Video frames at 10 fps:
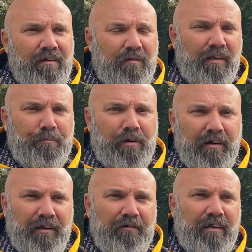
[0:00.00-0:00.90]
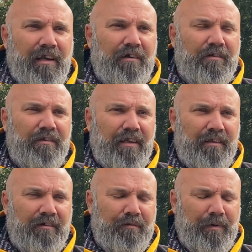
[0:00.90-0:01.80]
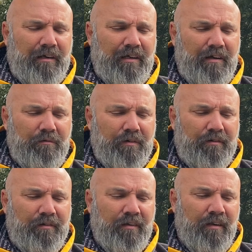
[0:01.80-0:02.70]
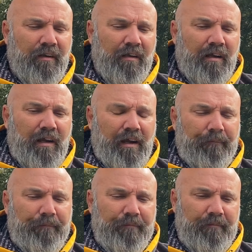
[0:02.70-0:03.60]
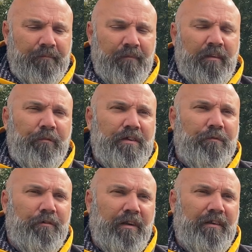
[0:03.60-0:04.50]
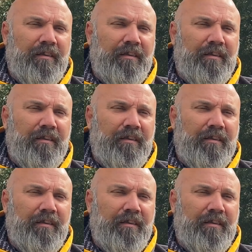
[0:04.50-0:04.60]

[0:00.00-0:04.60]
one of the pioneering elders out there at Mungo, was the vision for an